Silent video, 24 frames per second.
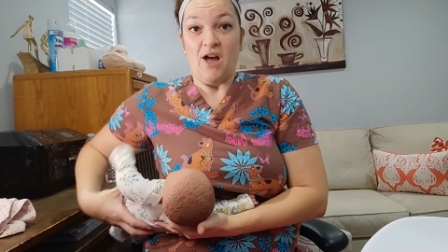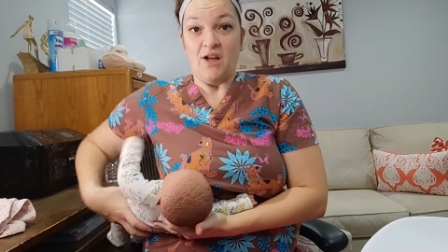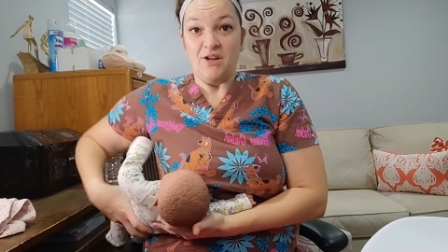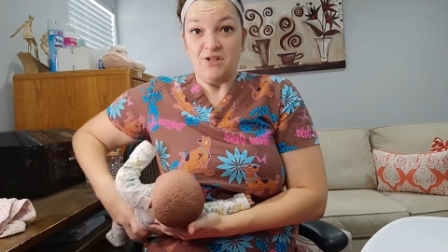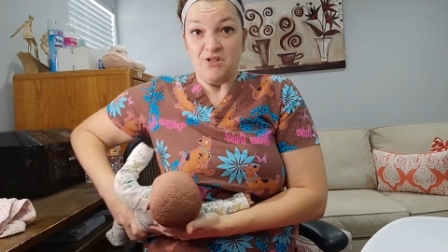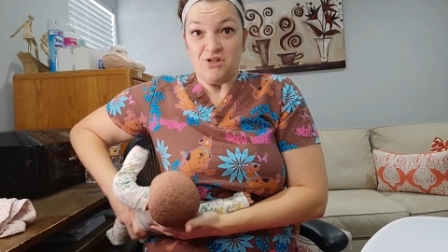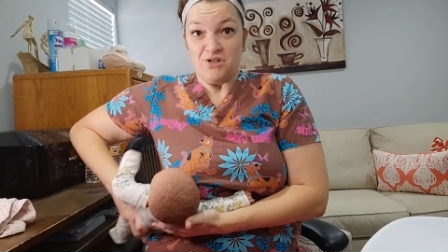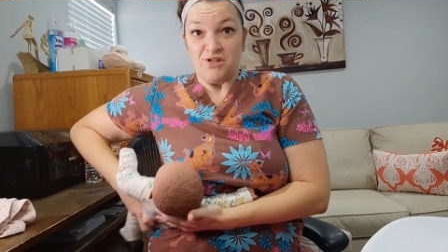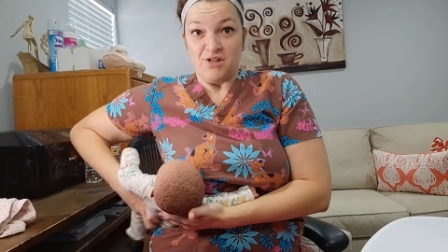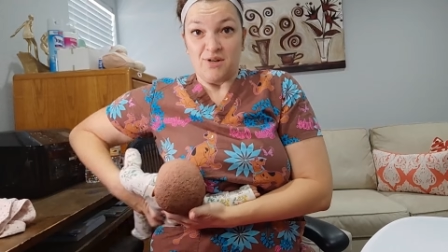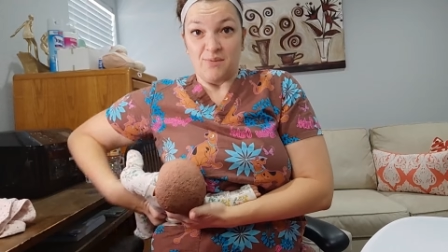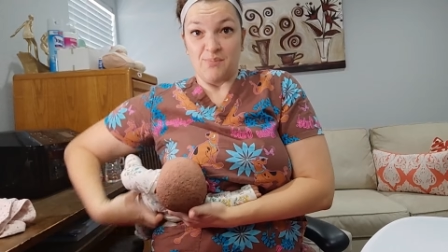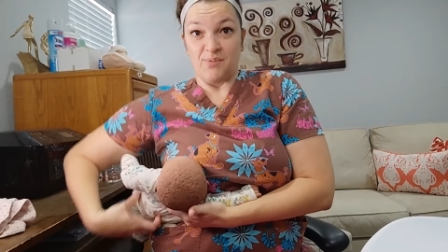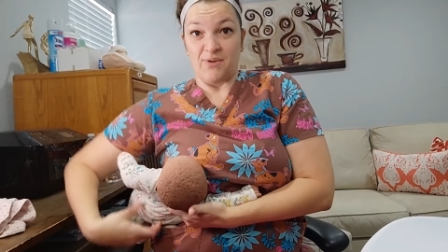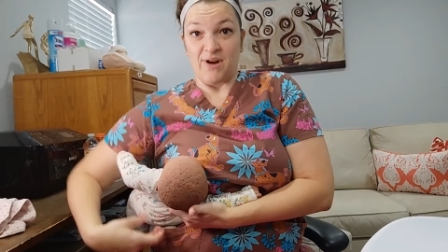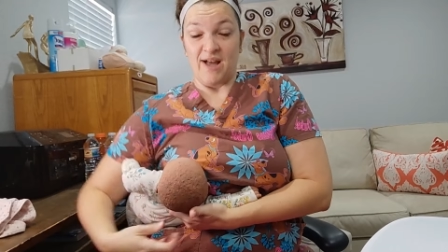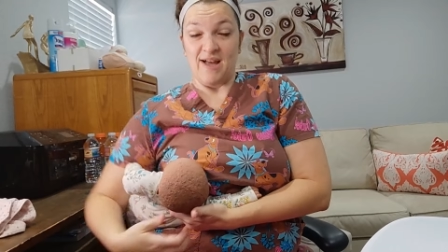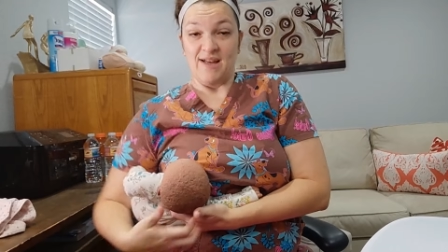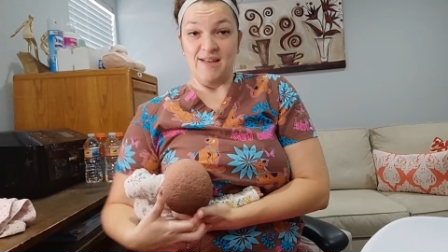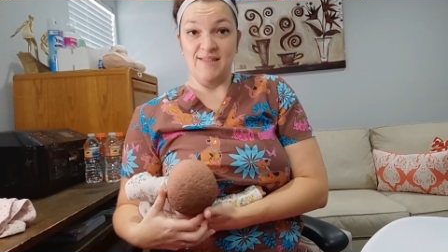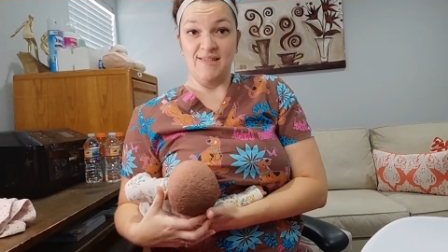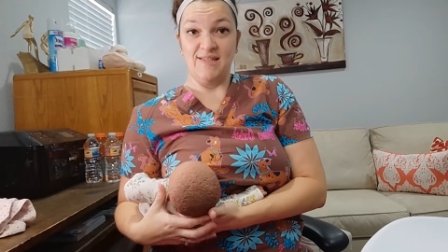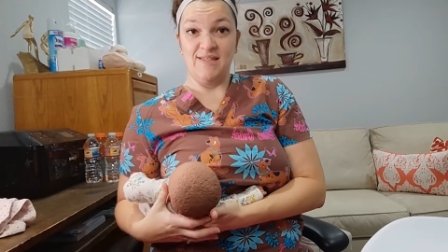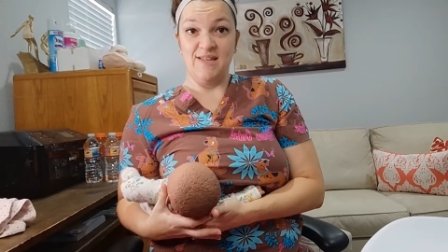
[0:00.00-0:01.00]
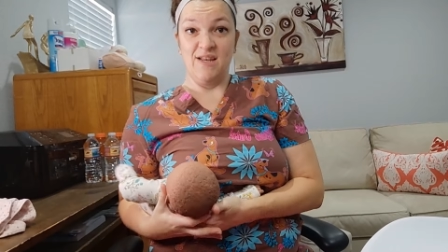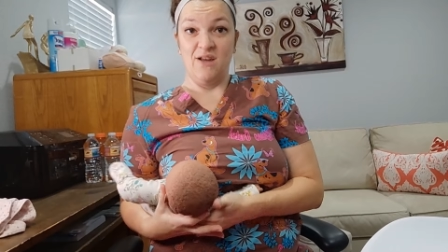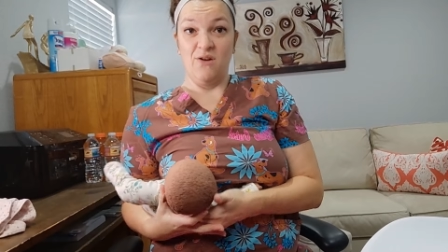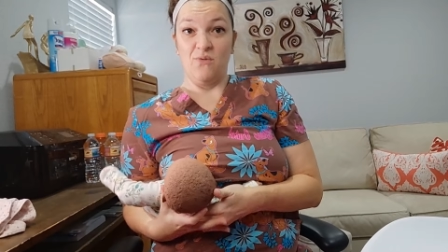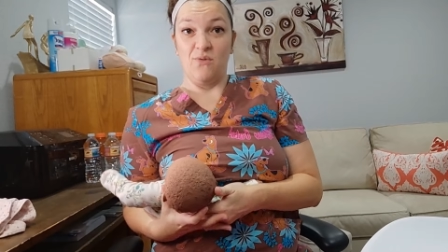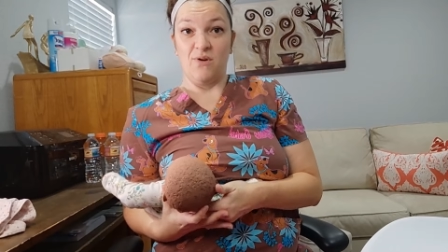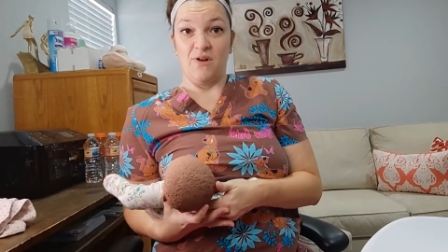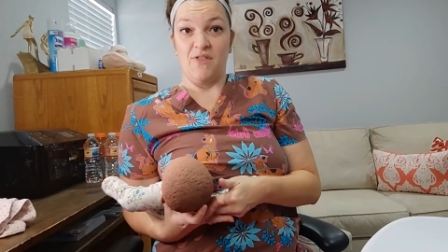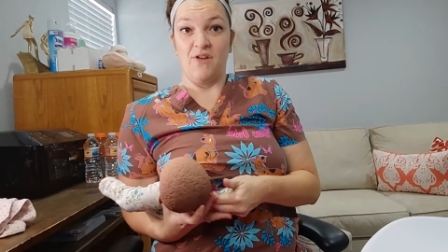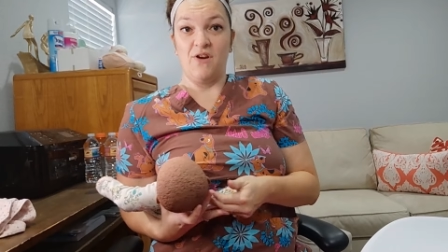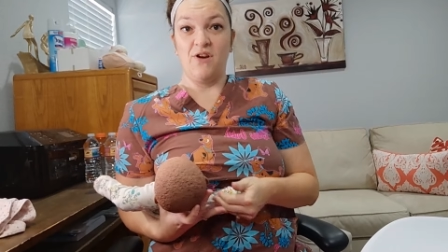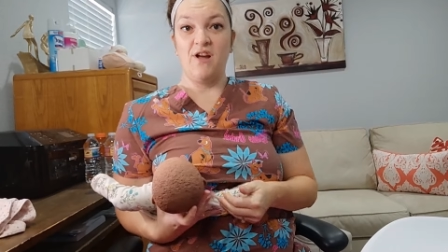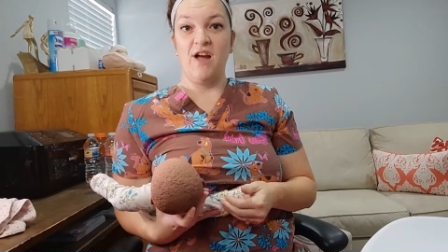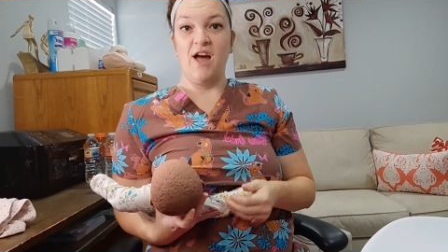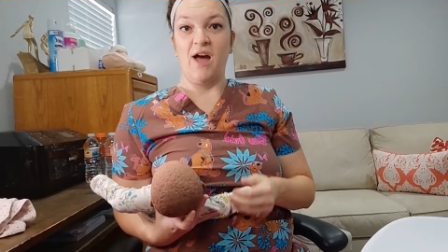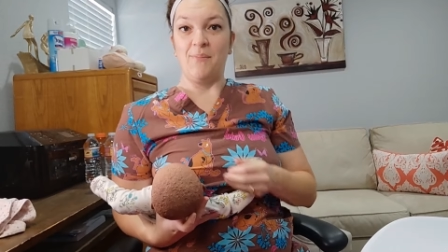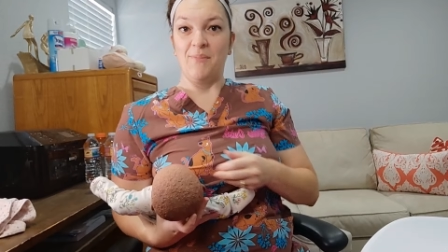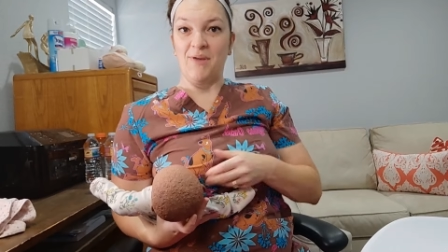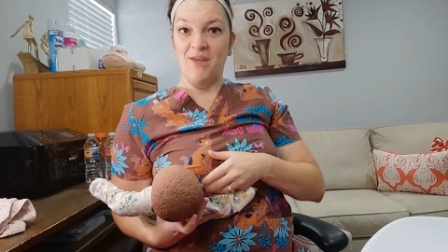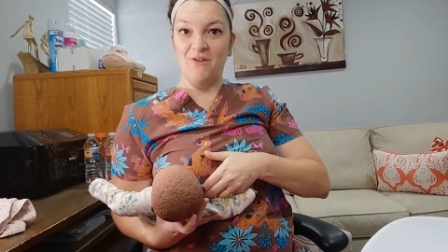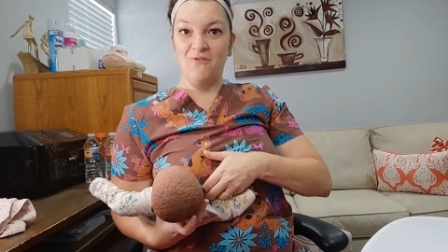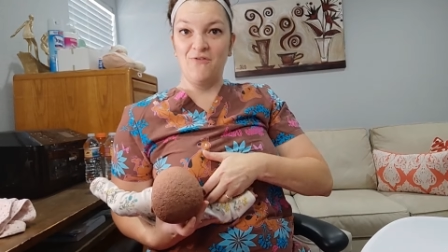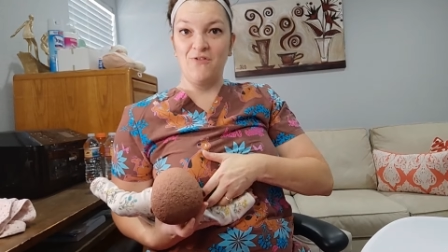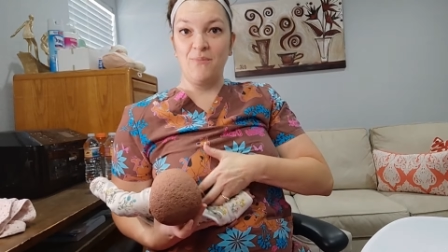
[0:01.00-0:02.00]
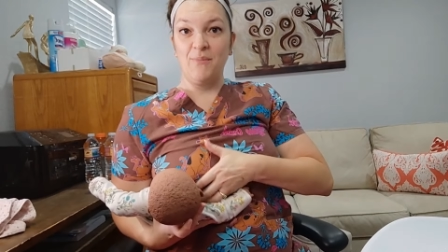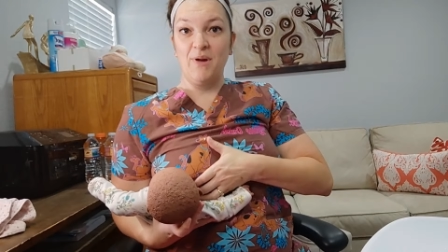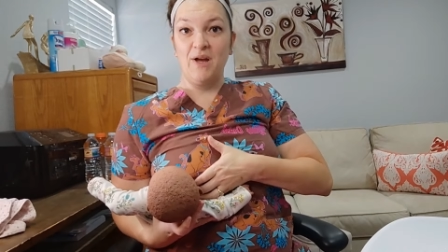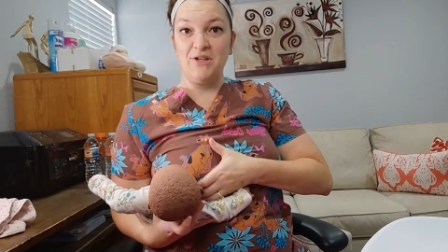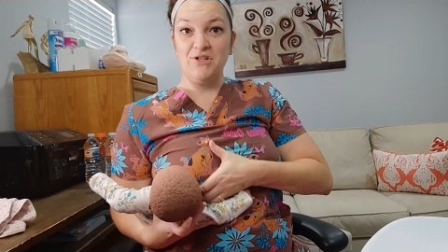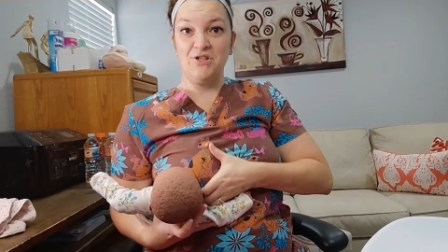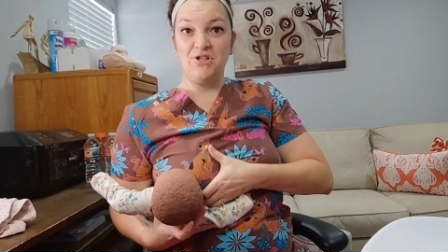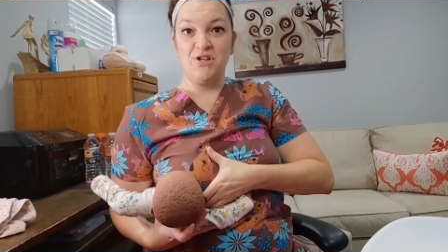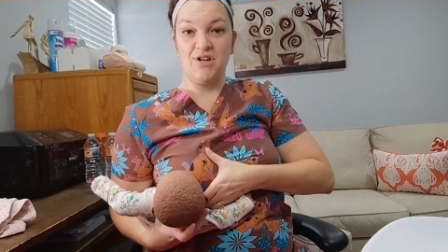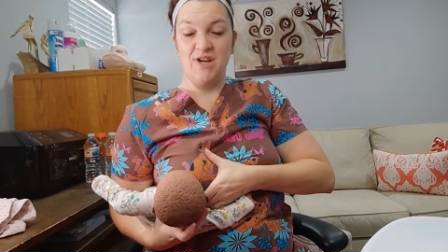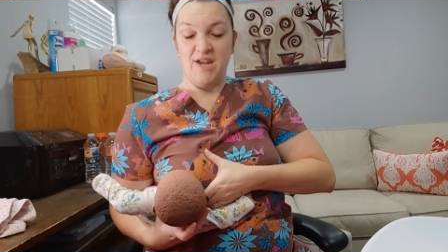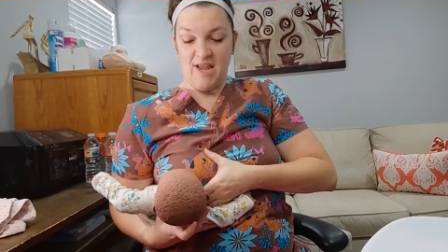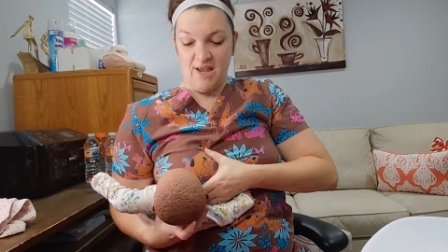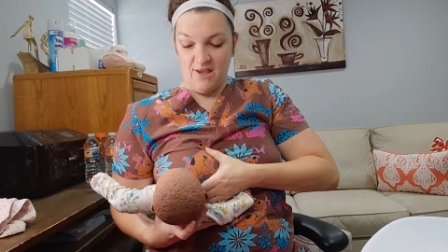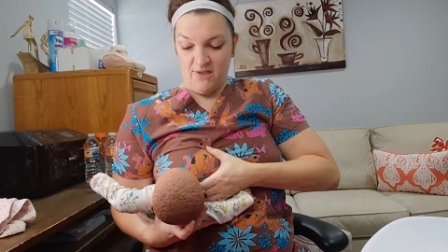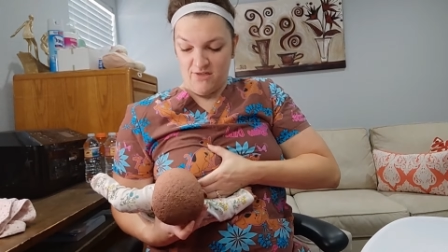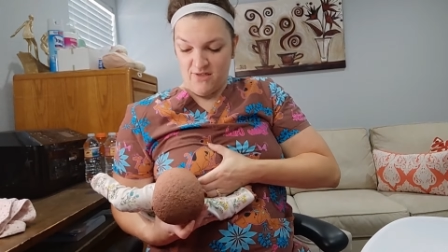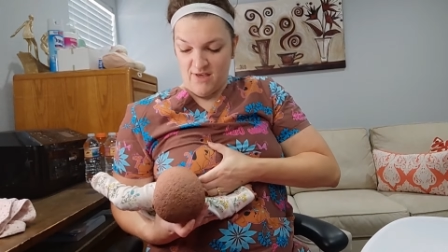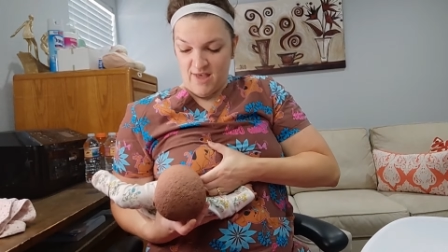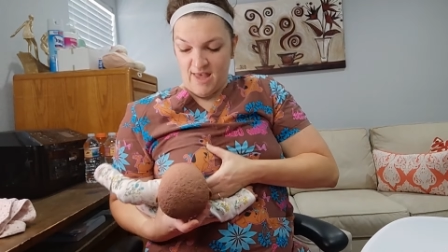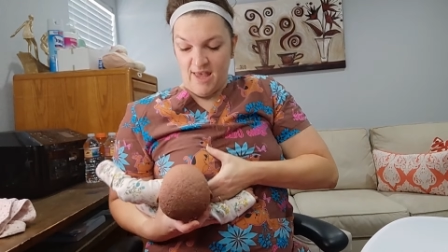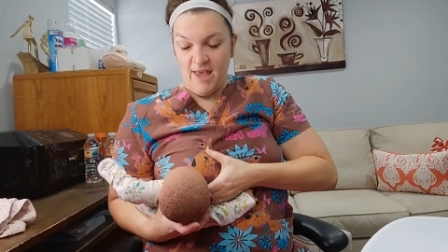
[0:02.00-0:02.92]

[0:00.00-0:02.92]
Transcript: under your breast where they're coming from underneath